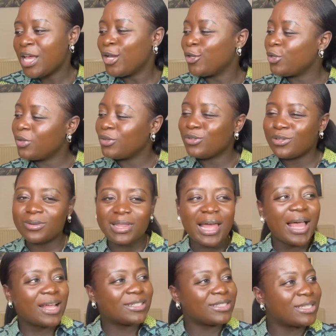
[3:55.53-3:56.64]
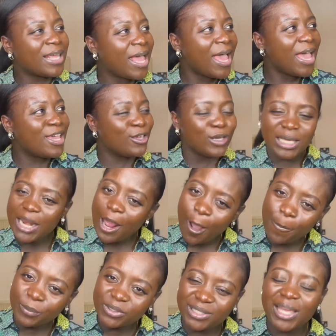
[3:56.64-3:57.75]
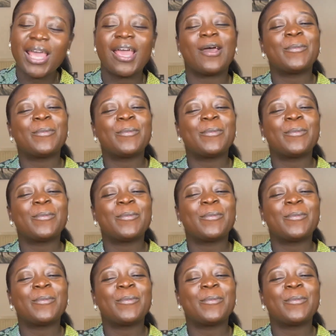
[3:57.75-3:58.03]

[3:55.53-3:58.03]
you can do that, hey, you can help us here,